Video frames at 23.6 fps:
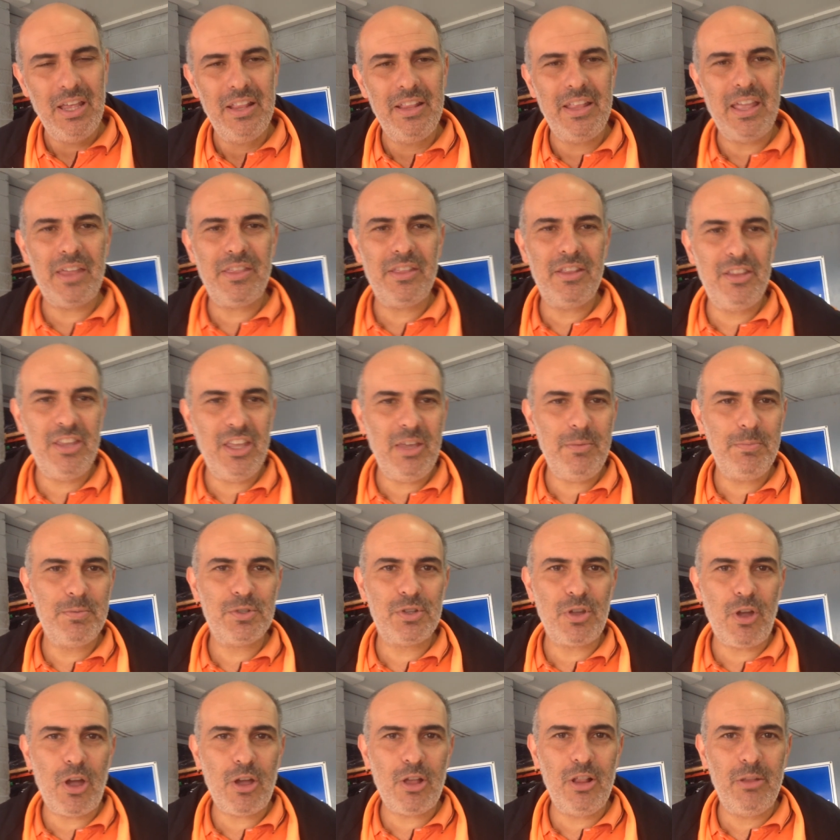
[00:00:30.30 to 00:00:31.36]
Now the deep
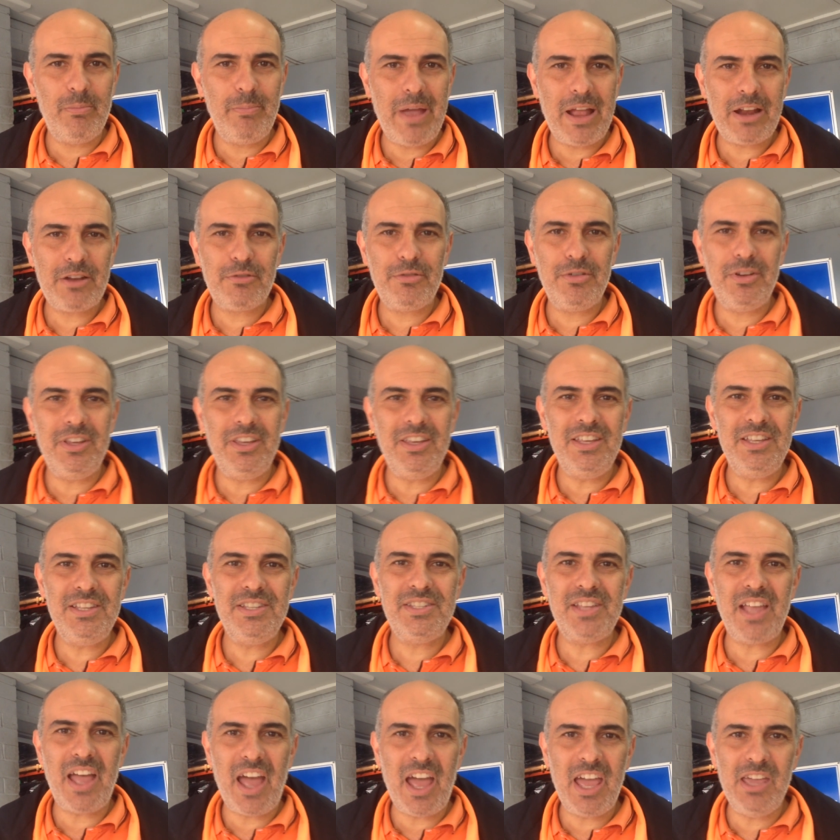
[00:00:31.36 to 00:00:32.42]
cycle battery
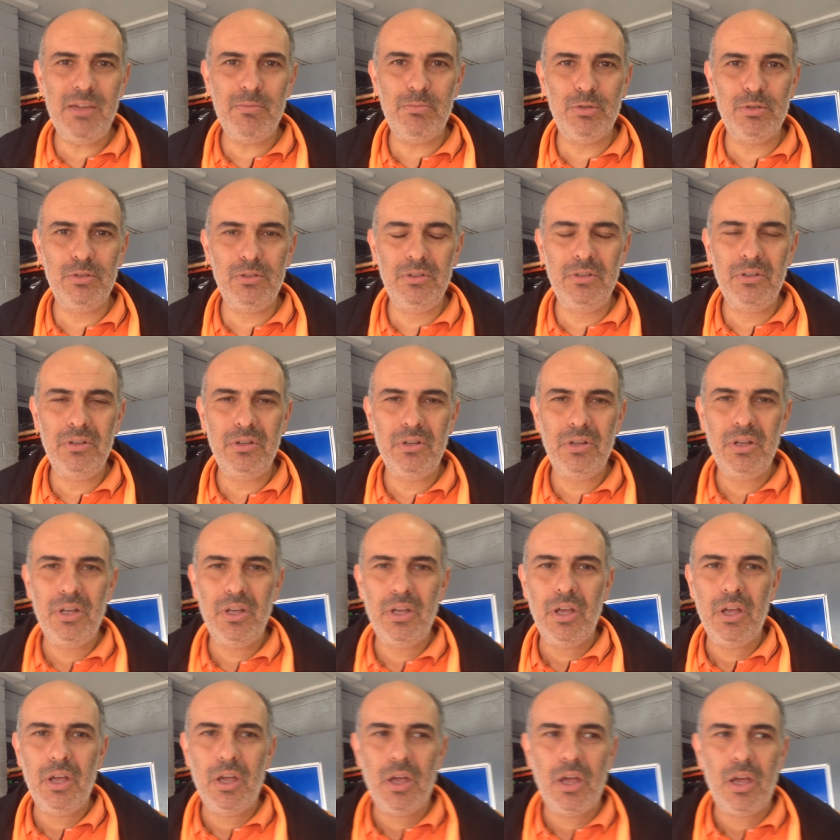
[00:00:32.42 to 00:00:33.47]
is able,
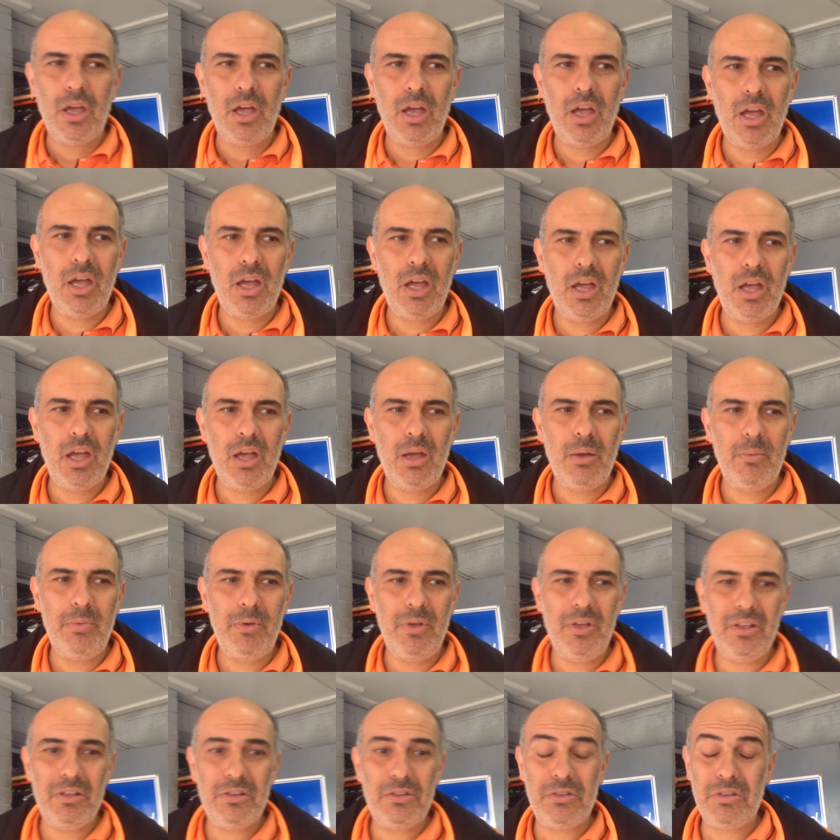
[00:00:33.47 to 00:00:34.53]
uh,
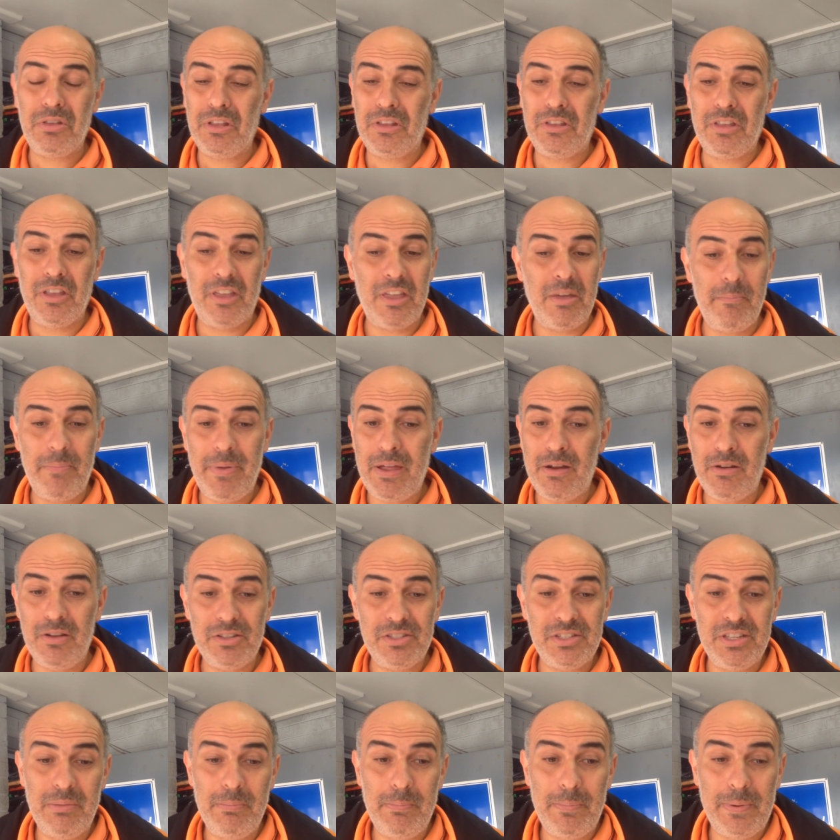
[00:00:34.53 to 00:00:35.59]
to compare it
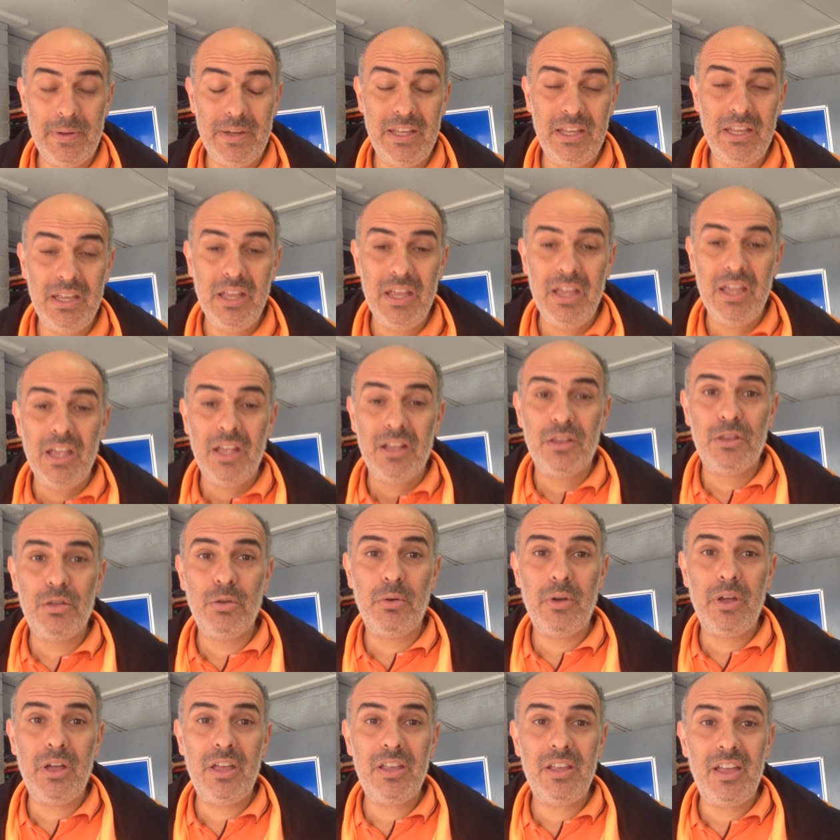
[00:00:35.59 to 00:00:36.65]
simply to
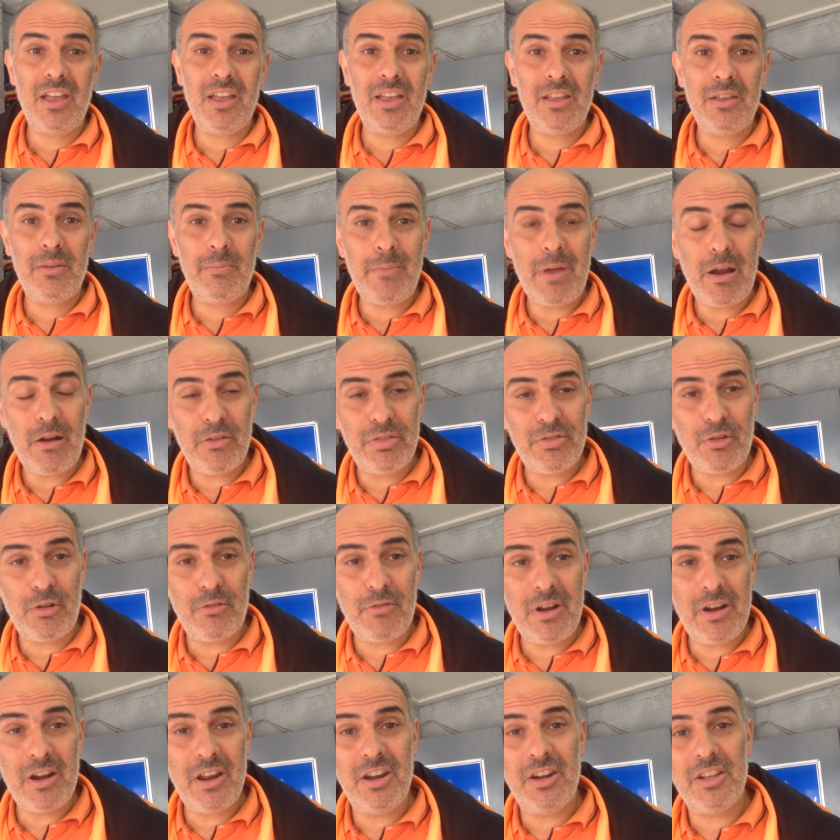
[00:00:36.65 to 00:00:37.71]
a, a marathon
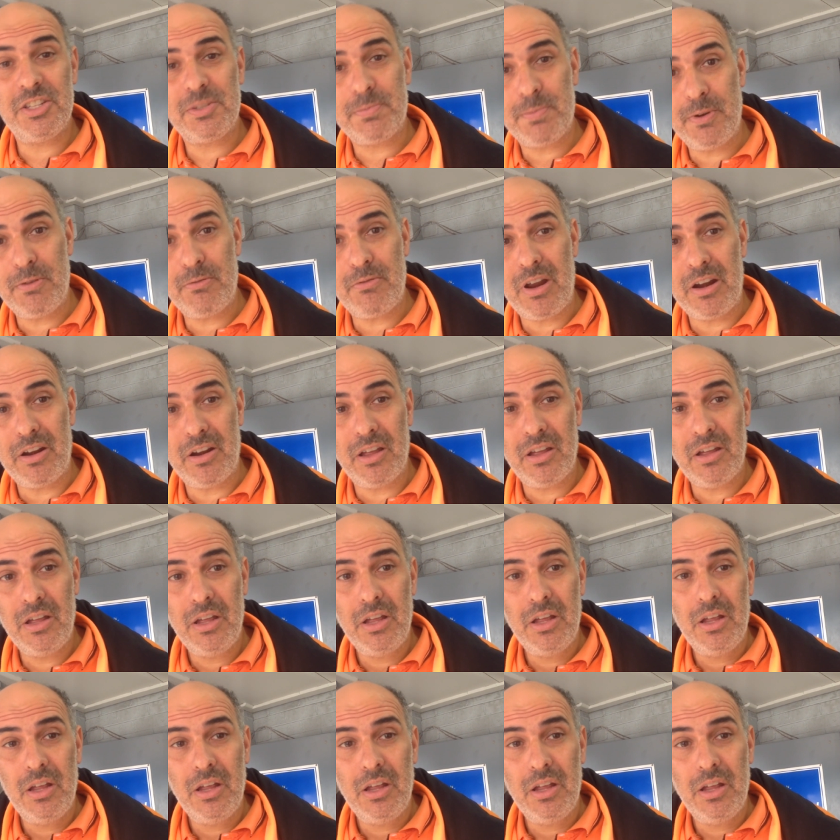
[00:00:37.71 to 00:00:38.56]
runner and a sprint runner.